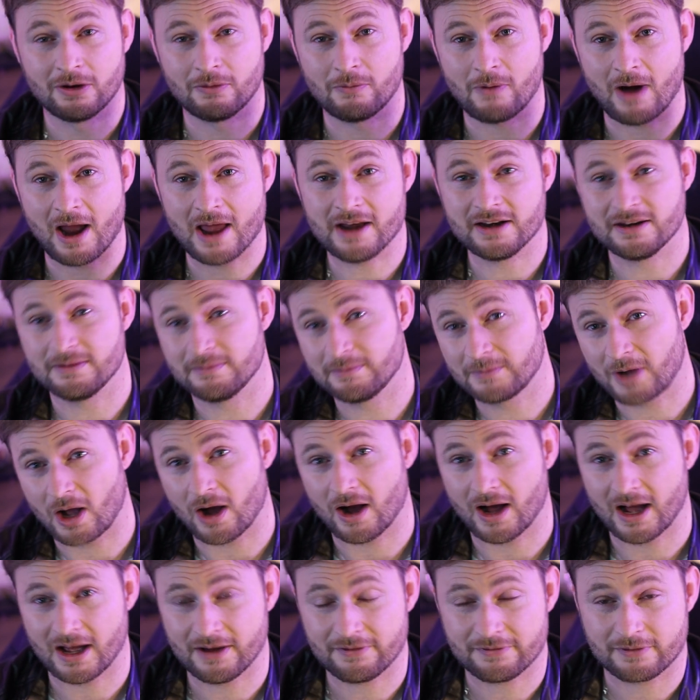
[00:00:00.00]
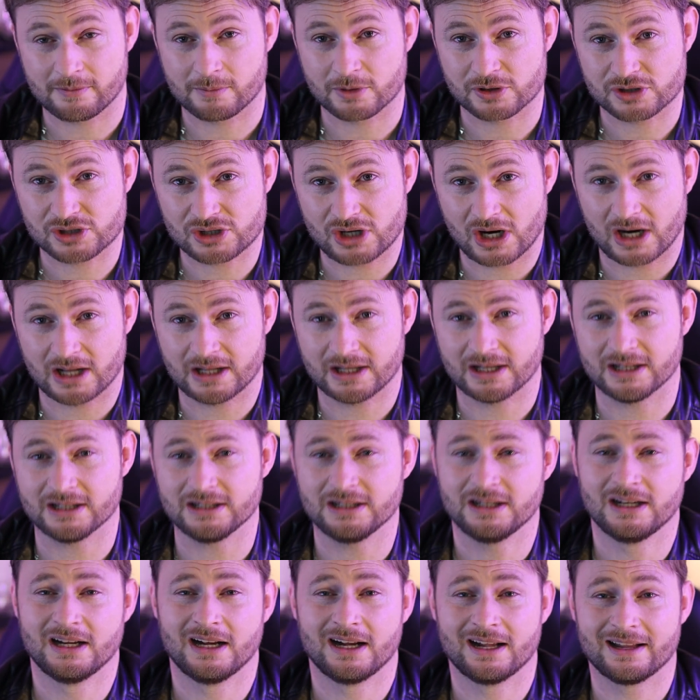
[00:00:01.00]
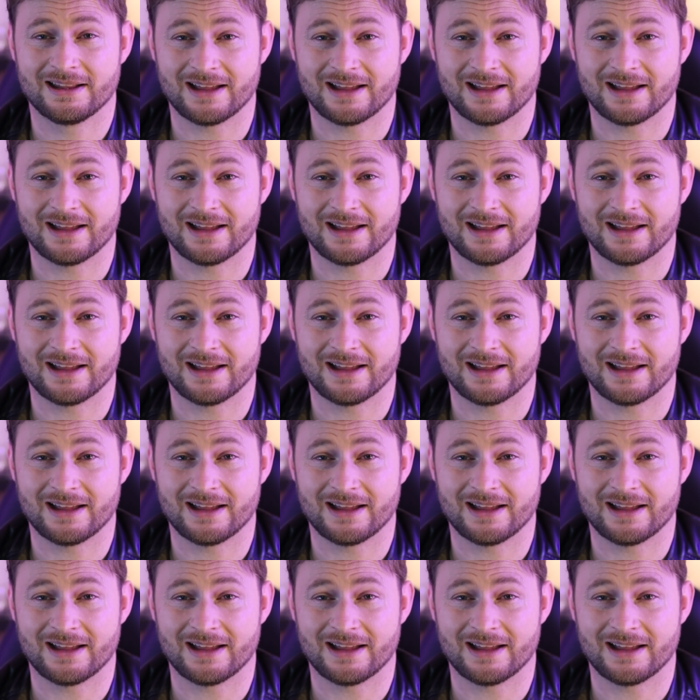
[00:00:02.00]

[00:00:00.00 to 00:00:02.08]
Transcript: random guy from Australia,